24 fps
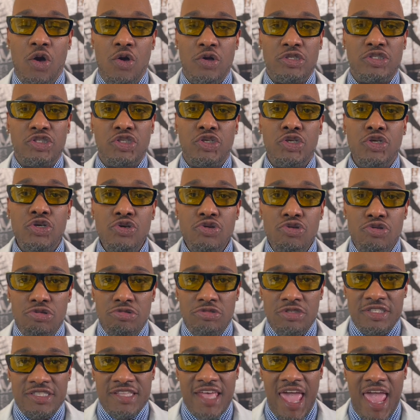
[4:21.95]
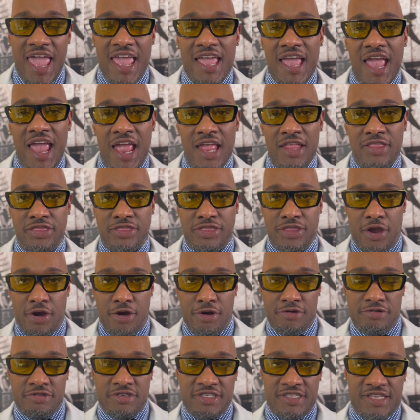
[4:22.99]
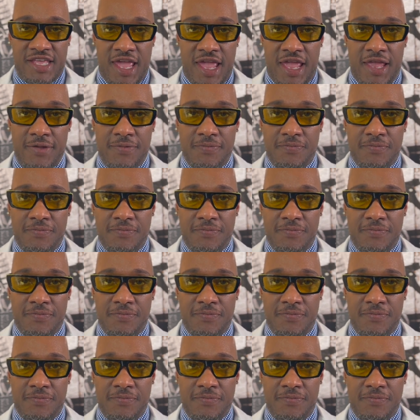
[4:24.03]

on Tuesday and Thursday.